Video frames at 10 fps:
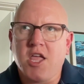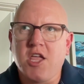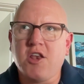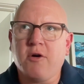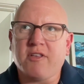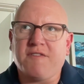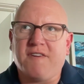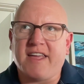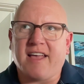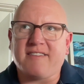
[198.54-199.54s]
You know, it's
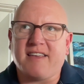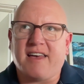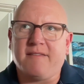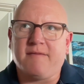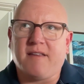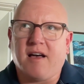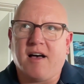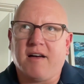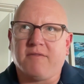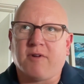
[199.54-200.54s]
funny. I said
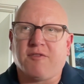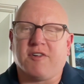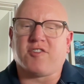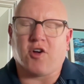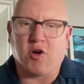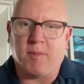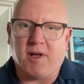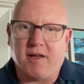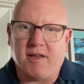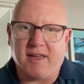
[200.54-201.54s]
referenced
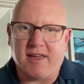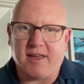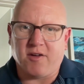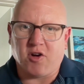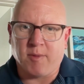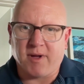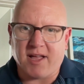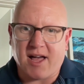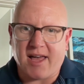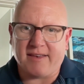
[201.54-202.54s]
Irma, and Irma
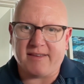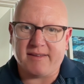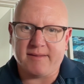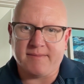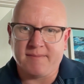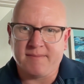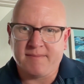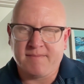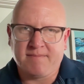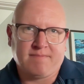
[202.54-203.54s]
got
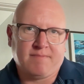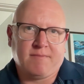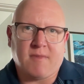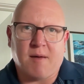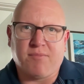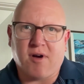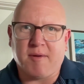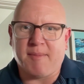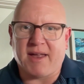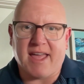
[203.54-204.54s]

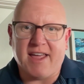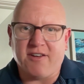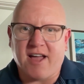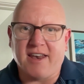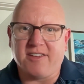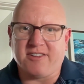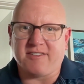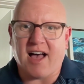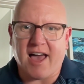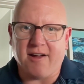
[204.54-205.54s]
probably about 8 or 9
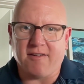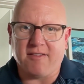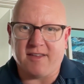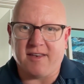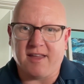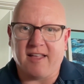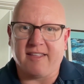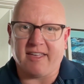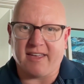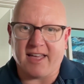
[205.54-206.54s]
inches higher than
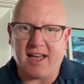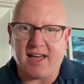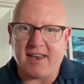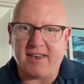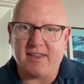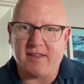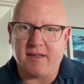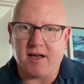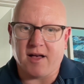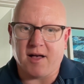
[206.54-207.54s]
Adelia got.
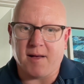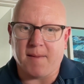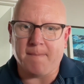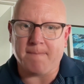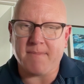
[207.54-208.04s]
Um,